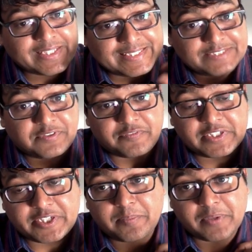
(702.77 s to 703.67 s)
this
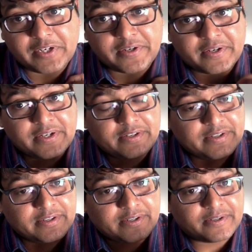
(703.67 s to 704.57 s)
fifty-three million
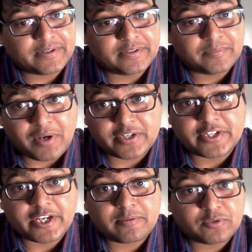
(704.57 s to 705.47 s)
uh,
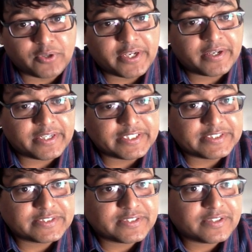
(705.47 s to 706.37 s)
market cap today
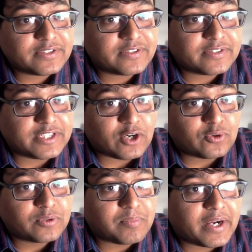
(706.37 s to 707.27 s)
is
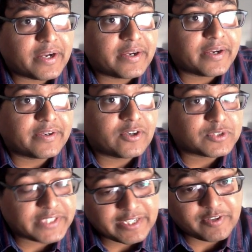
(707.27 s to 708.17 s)
down by
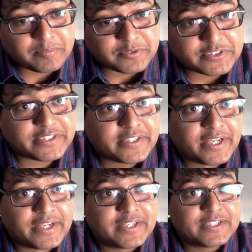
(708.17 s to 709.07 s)
almost ninety-five percent.
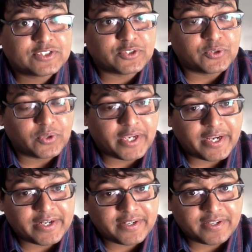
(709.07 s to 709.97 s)
So you're
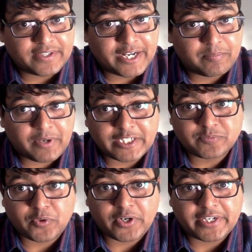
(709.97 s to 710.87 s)
looking at a great
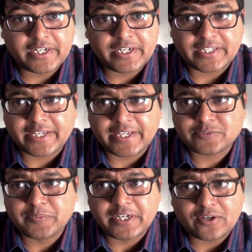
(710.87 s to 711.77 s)
price point. Kilt, I think,
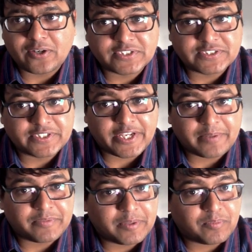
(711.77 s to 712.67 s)
has been down since the
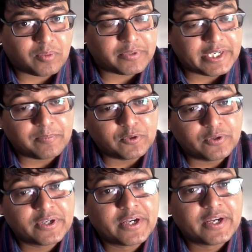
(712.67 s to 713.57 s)
time they probably
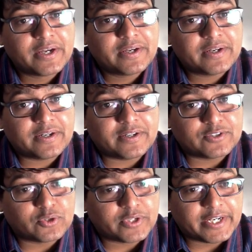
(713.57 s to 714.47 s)
debuted. Uh,
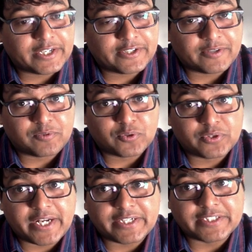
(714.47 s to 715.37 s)
you're looking at a crypto
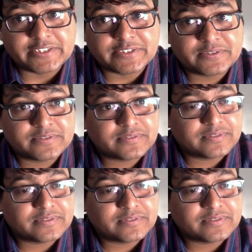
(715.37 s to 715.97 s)
that is